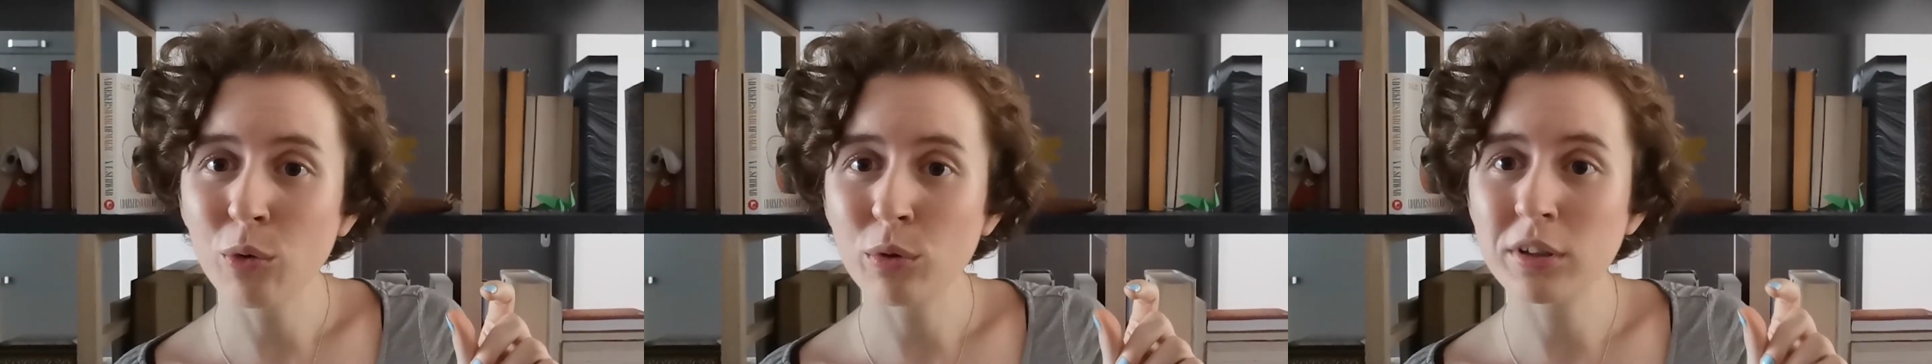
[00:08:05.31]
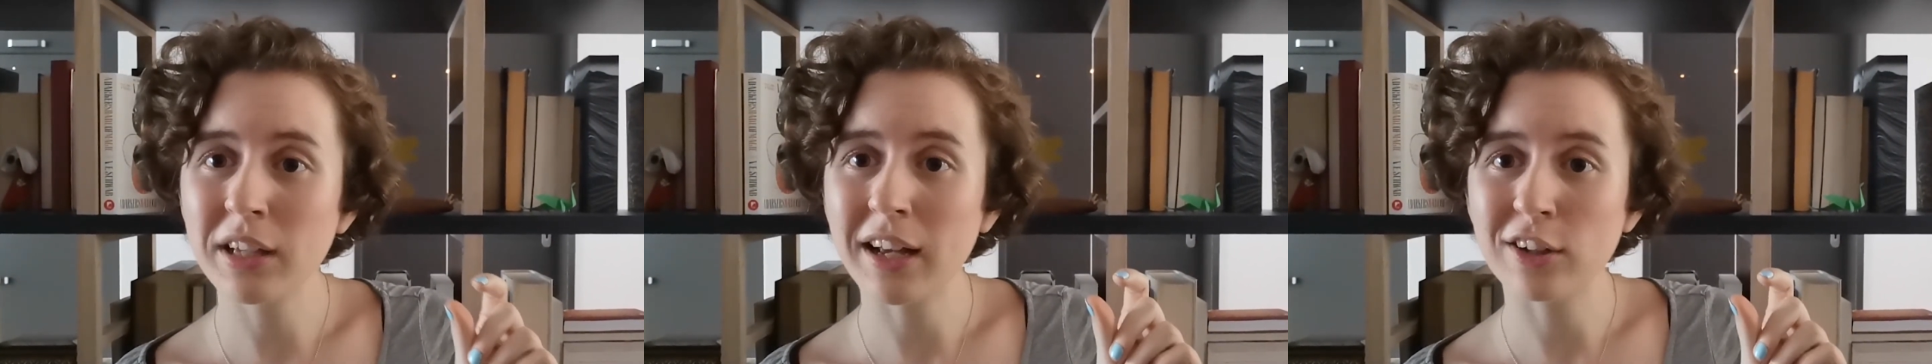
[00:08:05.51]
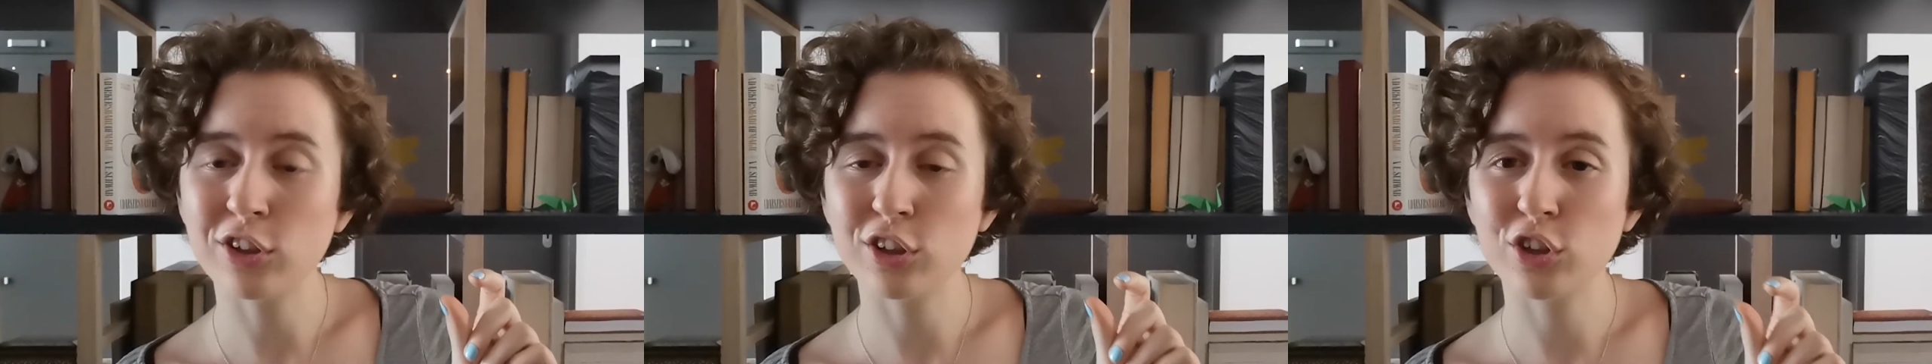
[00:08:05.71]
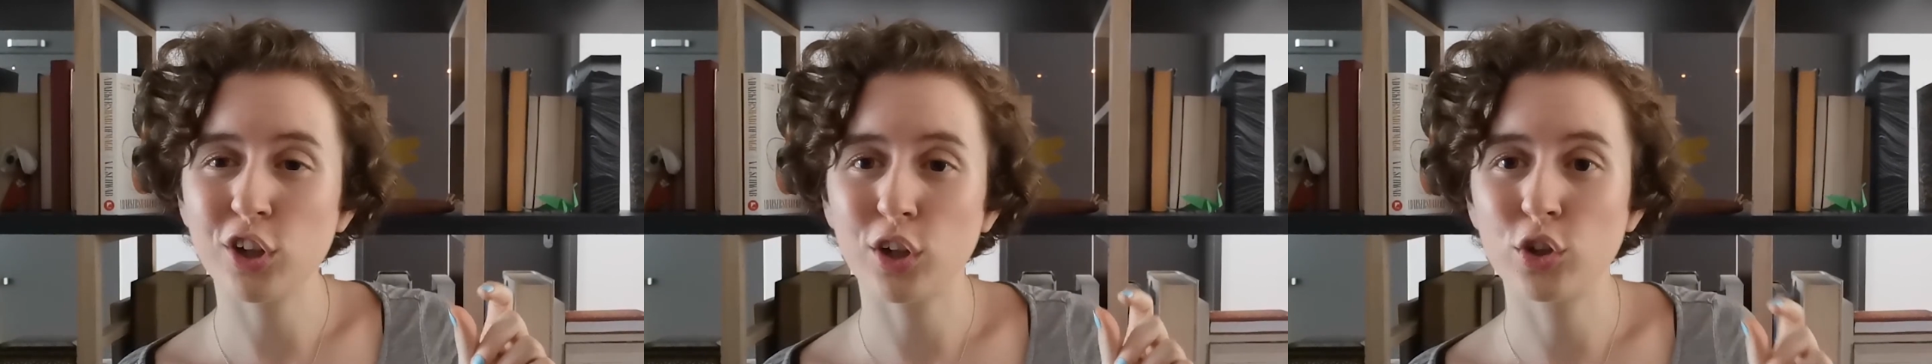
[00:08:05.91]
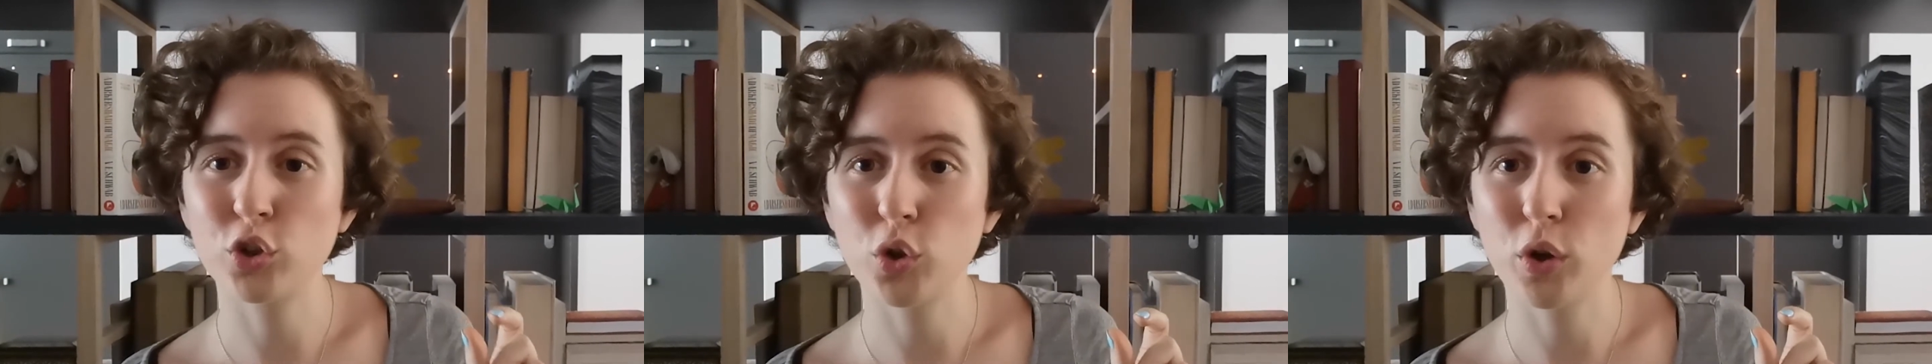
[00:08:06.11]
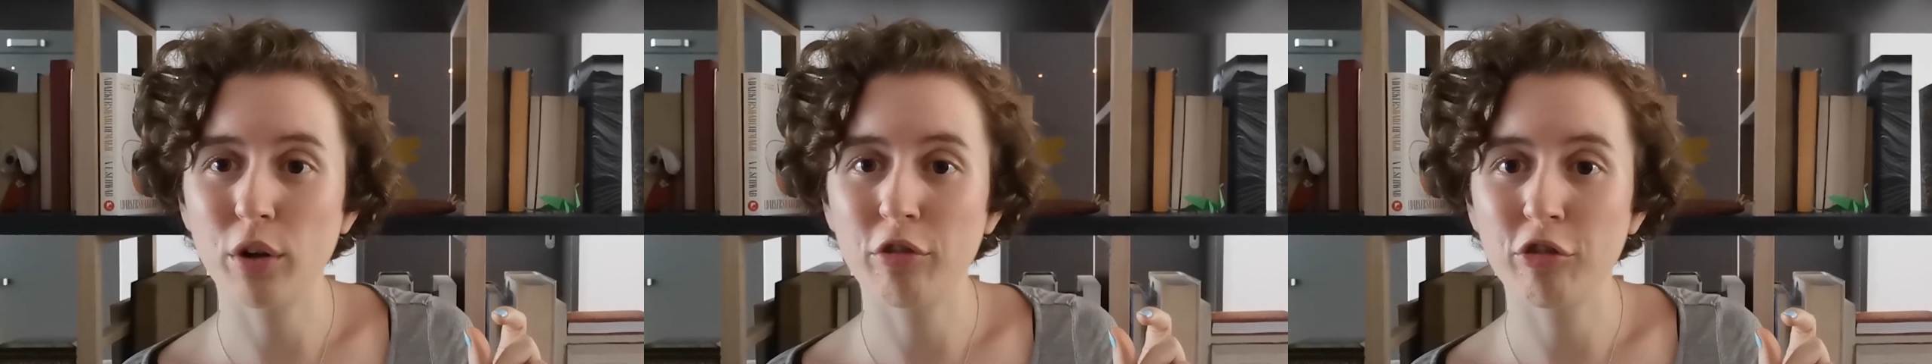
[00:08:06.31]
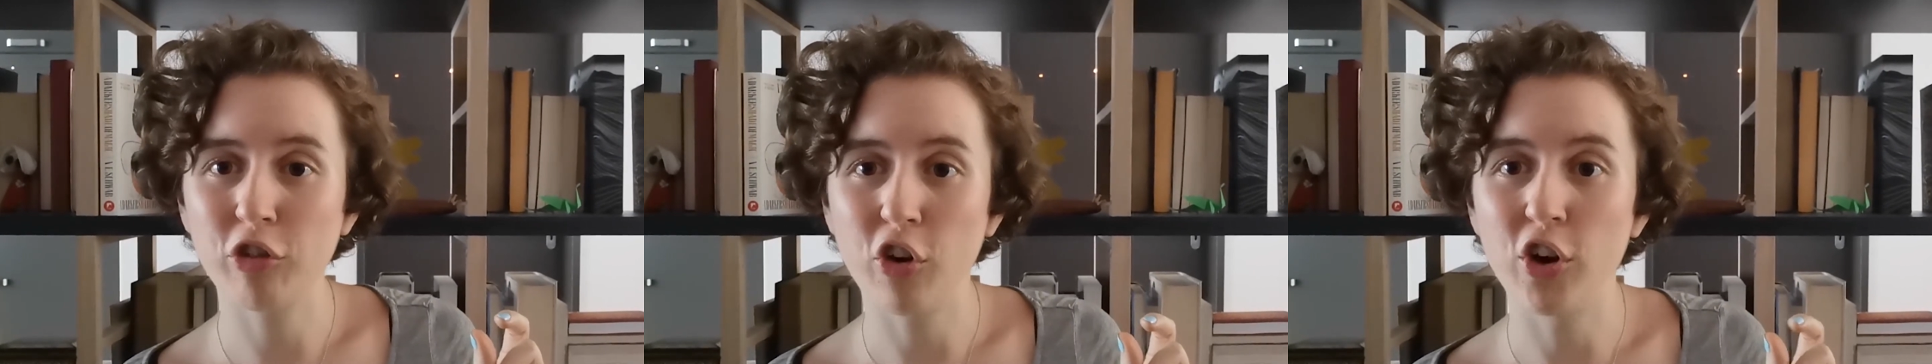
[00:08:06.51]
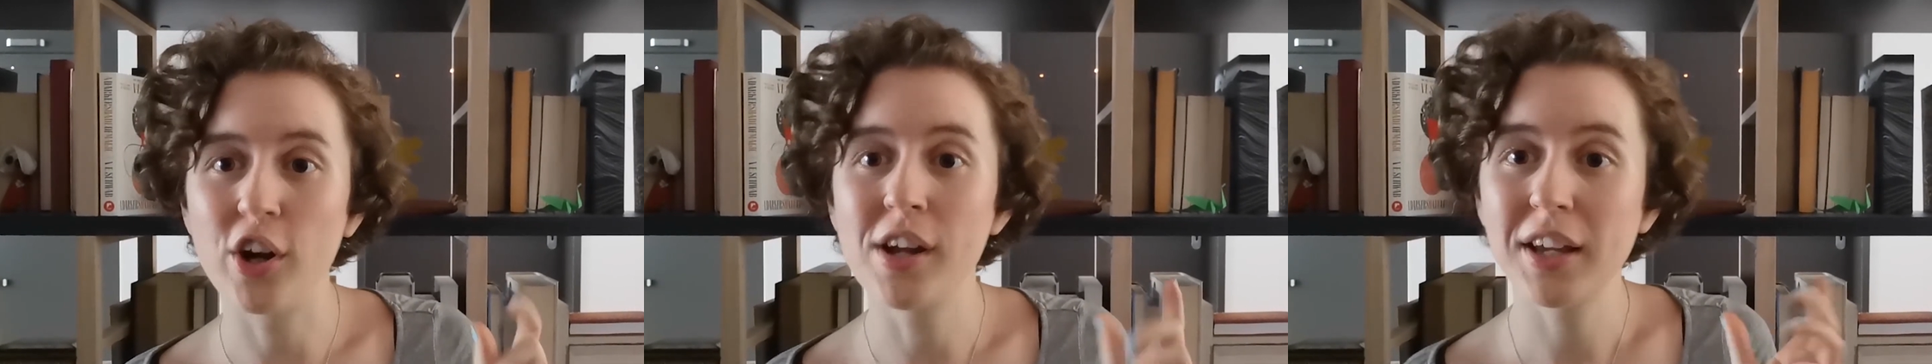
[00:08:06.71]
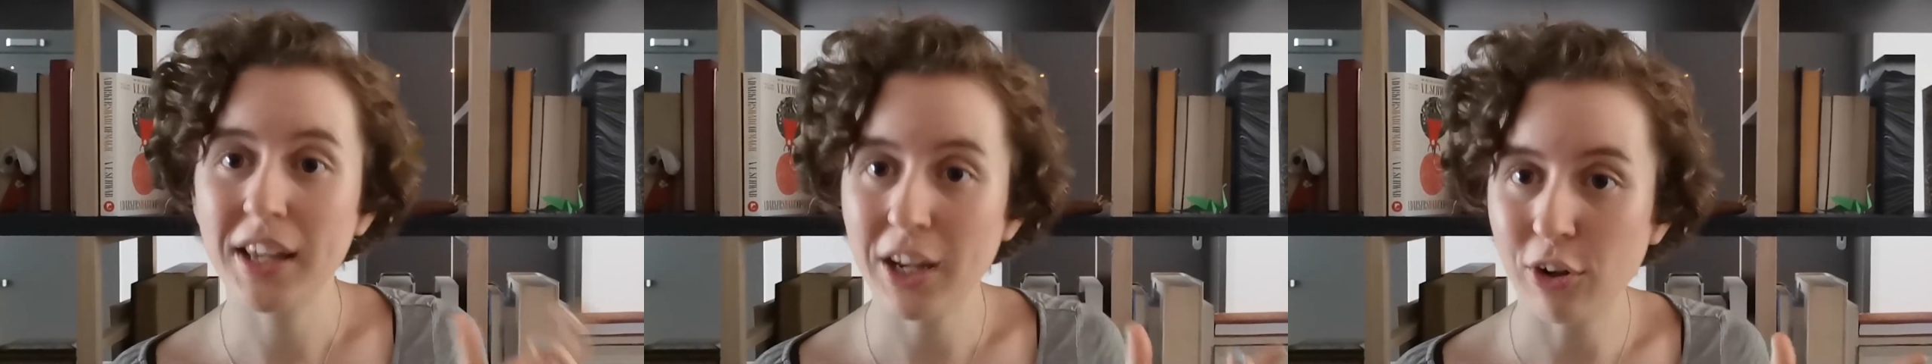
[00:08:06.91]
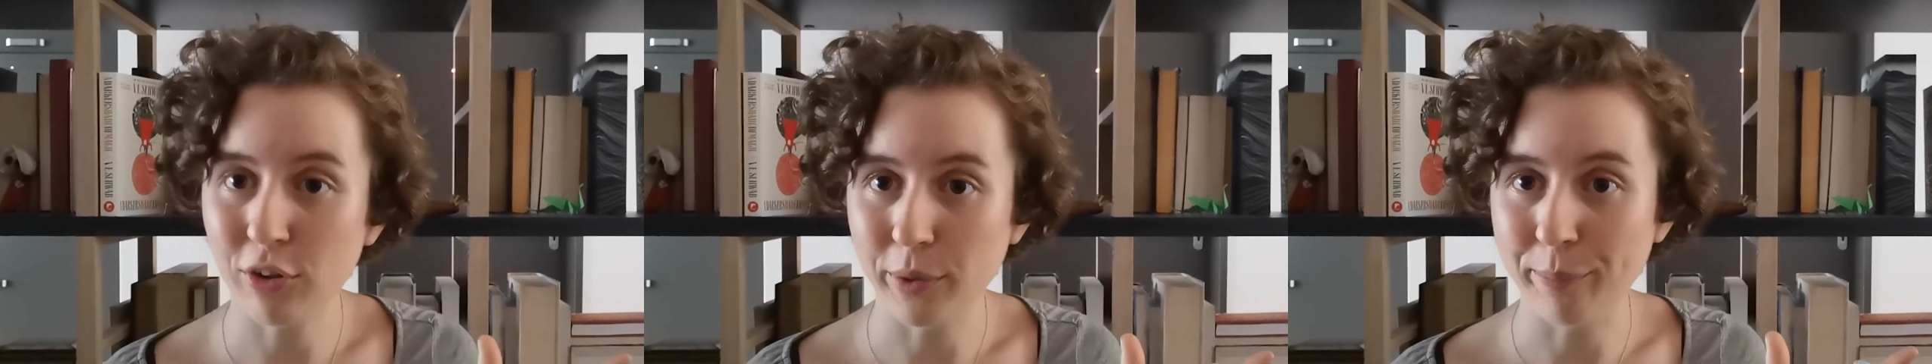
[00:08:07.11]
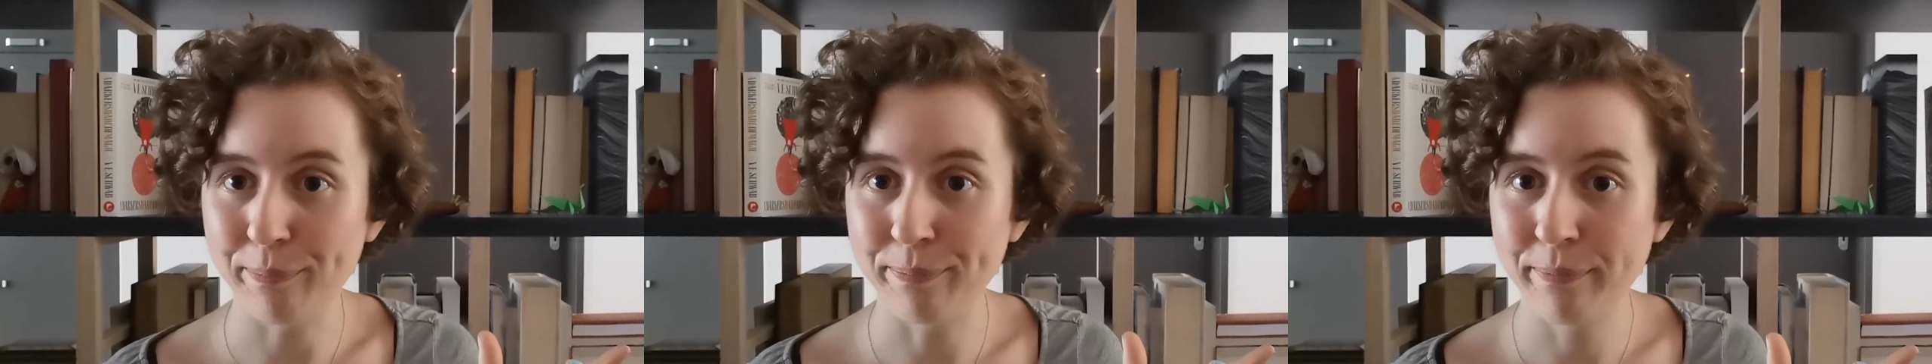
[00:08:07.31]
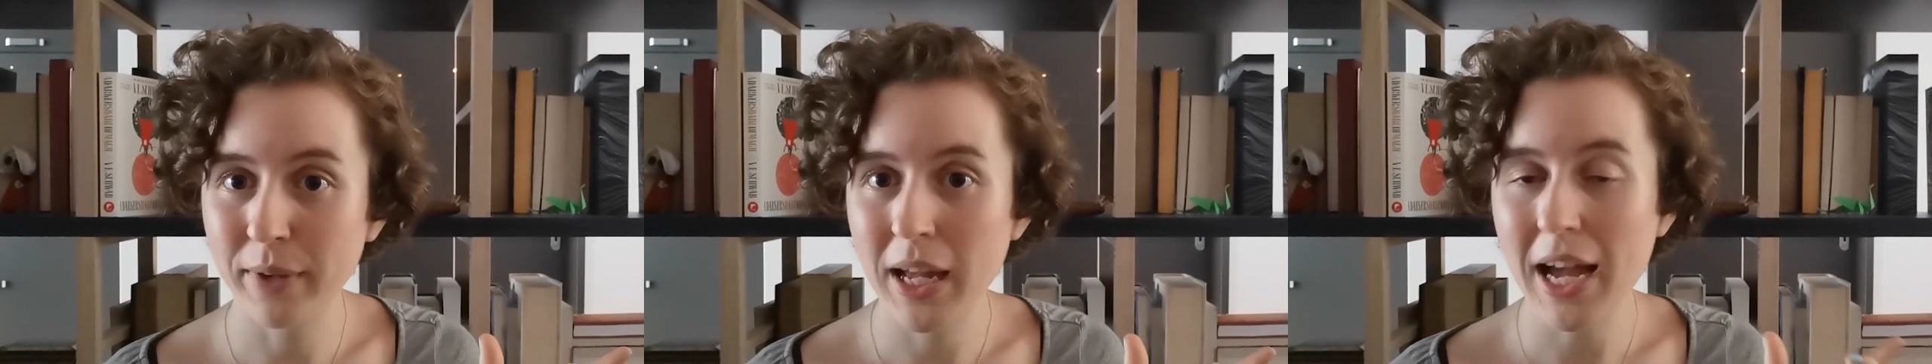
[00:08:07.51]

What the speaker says: was actually just short for Hiram,